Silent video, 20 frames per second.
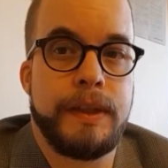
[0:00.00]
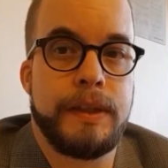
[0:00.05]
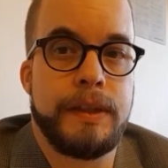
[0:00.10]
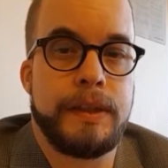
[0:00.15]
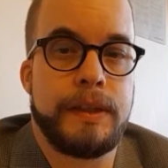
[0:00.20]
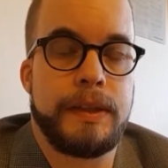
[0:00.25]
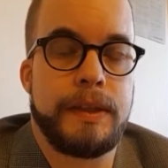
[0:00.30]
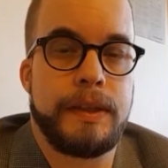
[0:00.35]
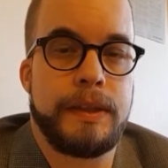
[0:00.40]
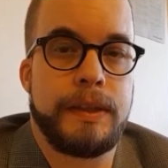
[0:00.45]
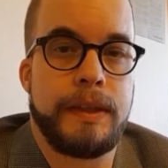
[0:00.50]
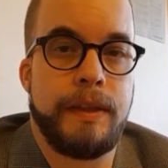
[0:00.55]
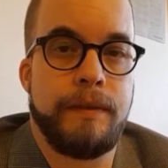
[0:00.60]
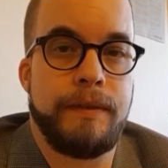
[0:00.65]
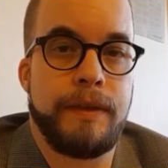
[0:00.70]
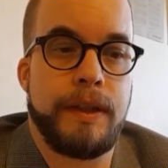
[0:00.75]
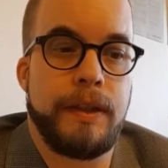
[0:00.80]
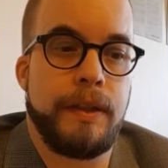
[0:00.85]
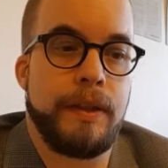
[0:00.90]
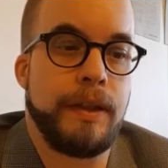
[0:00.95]
It's
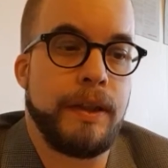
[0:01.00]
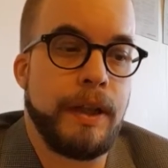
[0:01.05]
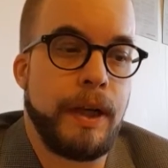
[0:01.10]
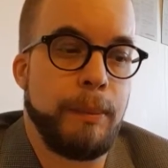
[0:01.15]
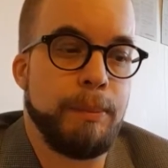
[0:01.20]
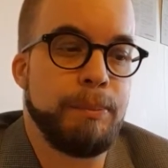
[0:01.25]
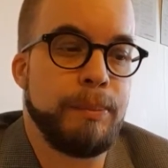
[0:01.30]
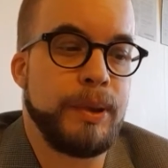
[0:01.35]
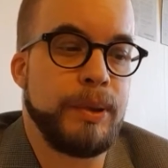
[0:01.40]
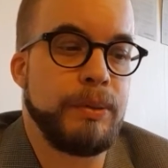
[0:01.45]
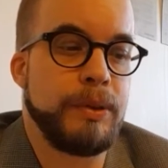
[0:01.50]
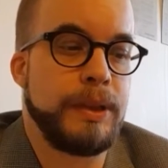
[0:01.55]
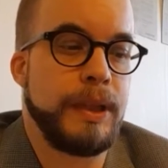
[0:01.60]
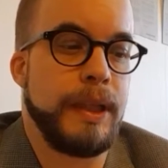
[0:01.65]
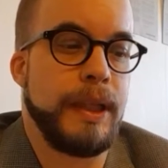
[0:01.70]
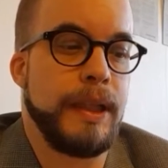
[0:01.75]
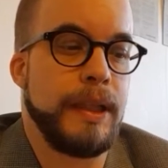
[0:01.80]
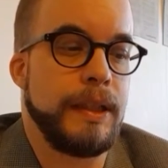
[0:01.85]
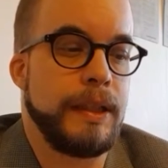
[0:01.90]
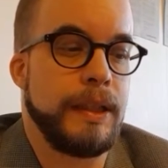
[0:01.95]
definitely not
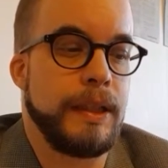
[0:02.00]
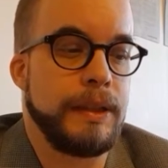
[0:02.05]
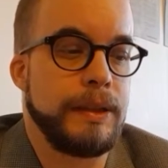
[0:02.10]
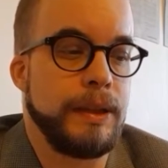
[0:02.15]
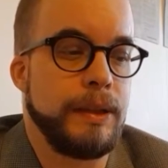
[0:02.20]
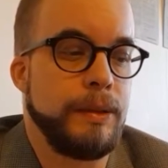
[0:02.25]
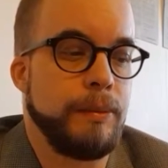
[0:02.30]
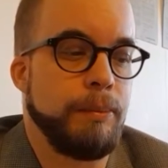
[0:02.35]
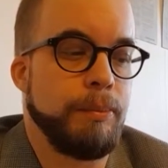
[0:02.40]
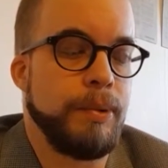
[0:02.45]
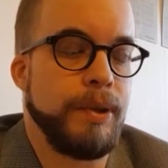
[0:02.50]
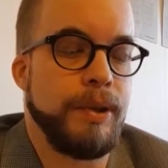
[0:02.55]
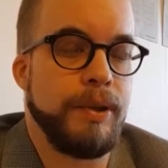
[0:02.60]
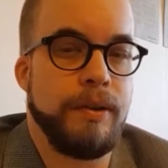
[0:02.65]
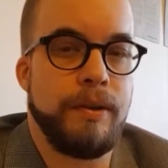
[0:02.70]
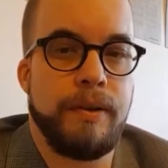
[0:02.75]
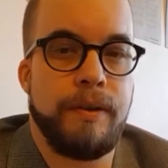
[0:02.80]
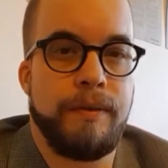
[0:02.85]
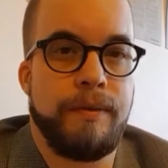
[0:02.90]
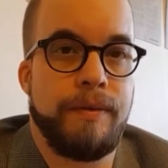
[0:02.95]
boozy. It doesn't burn
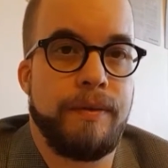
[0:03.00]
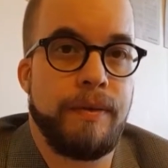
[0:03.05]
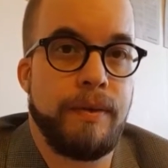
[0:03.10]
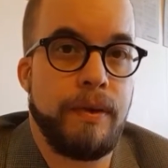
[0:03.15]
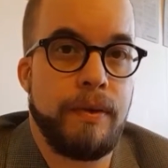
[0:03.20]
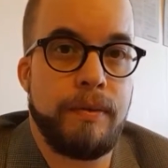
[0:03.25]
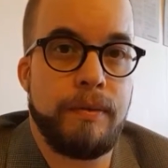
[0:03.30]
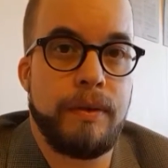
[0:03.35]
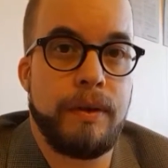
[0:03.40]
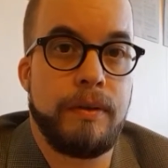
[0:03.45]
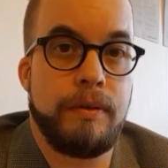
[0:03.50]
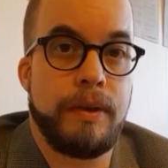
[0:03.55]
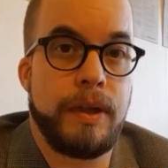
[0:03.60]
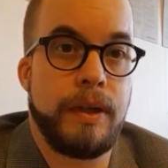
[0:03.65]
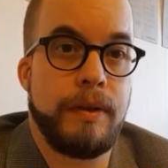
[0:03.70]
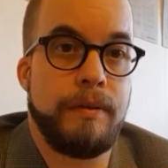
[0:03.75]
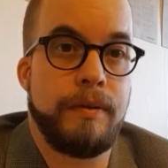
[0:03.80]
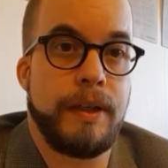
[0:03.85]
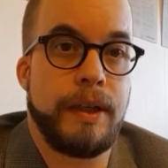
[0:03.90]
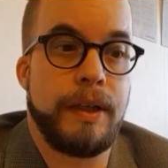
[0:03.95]
your throat or
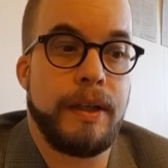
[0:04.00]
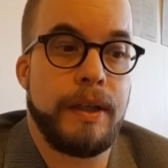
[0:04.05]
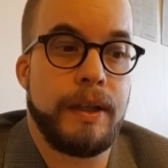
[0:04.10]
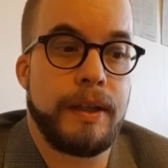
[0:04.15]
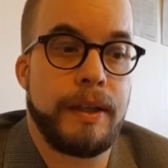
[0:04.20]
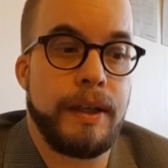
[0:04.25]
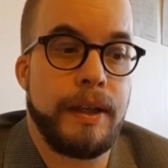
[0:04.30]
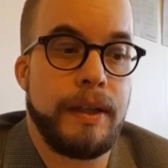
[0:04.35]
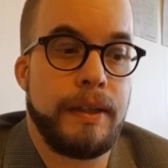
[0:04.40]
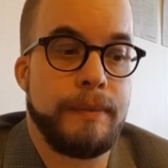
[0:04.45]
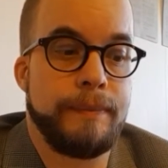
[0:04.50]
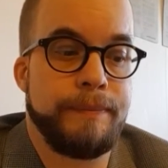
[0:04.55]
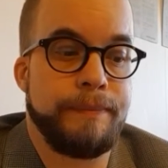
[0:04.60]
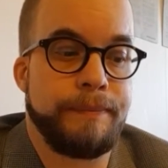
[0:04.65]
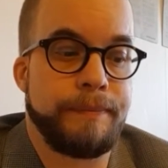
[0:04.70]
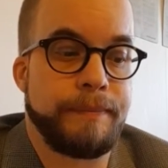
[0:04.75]
anything like that.